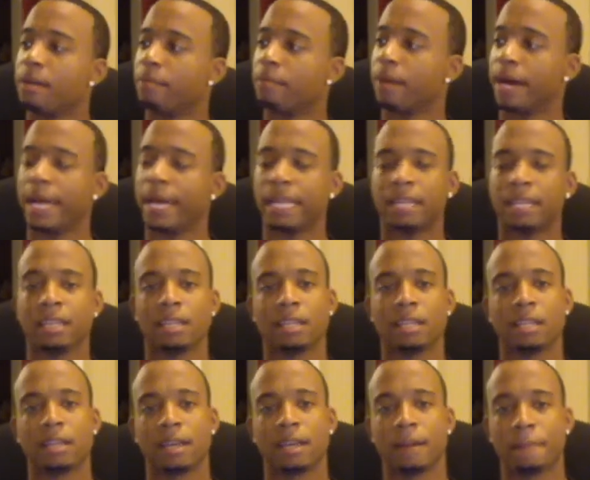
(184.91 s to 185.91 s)
But
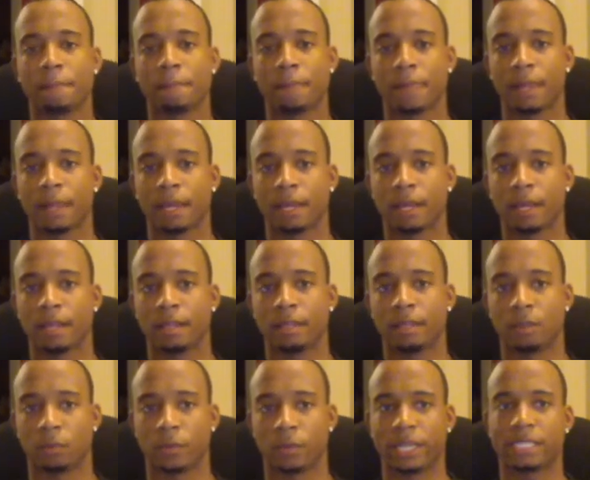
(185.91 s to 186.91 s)

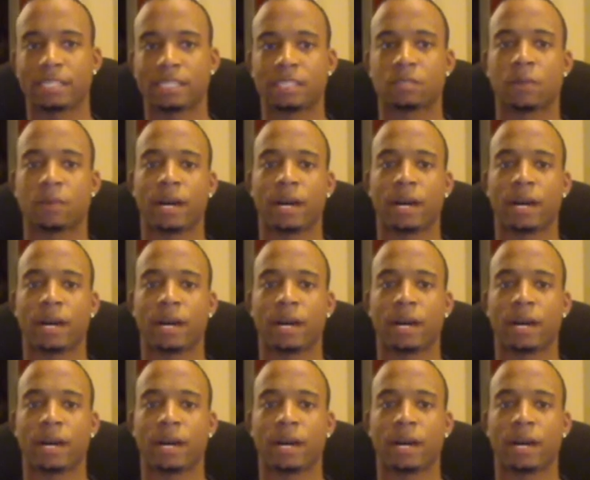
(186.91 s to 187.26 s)
the reasons